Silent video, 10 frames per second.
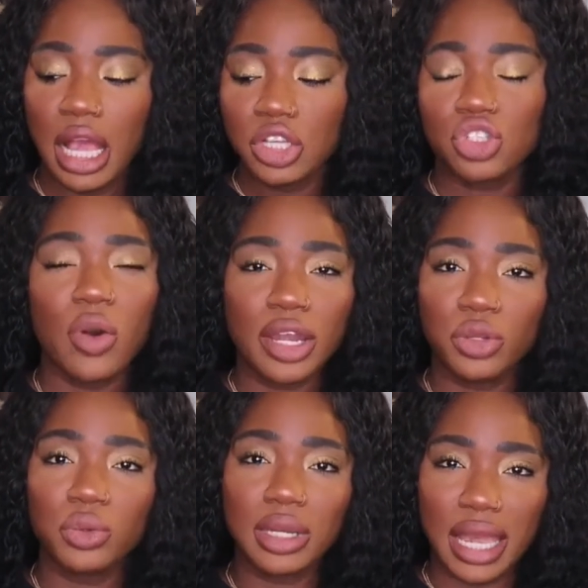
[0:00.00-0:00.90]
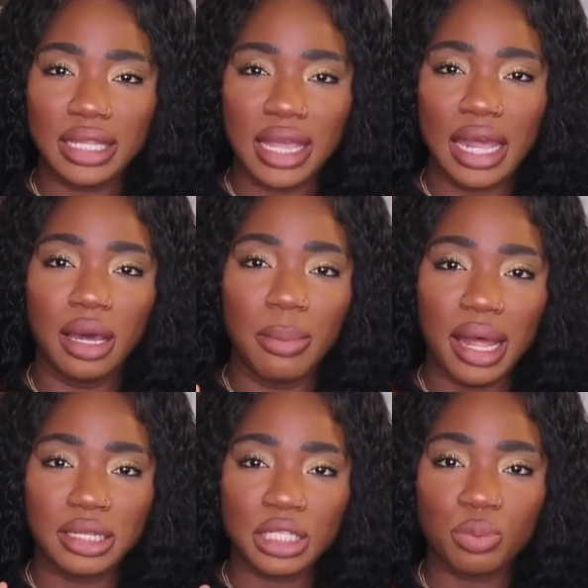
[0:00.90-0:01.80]
So I do like that
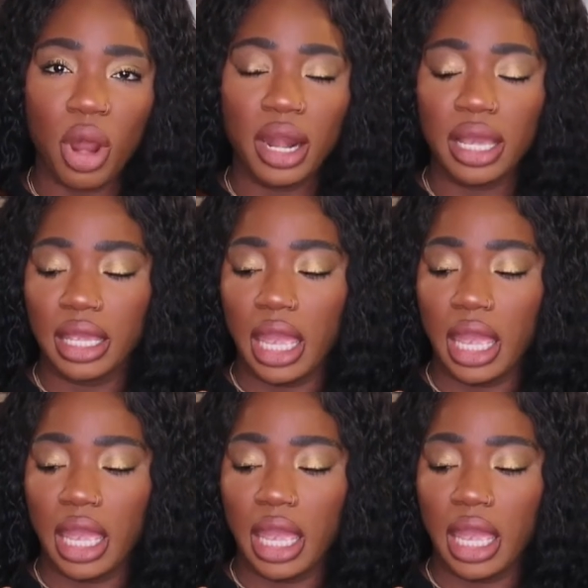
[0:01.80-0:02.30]
about this product,